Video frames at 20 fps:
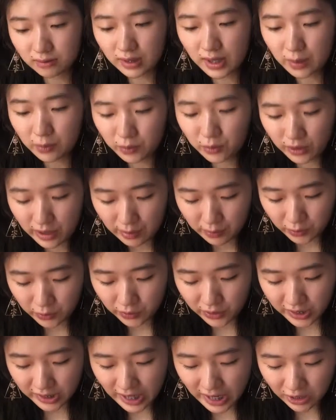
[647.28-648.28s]
Lapu-Lapu
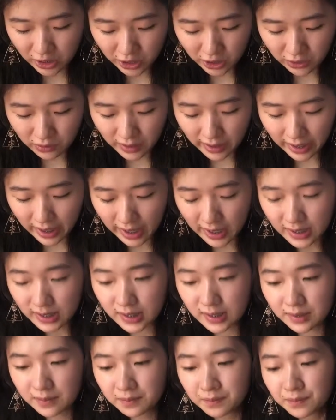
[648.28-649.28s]
statue, I
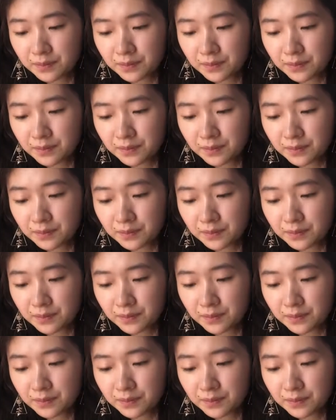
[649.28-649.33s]
guess.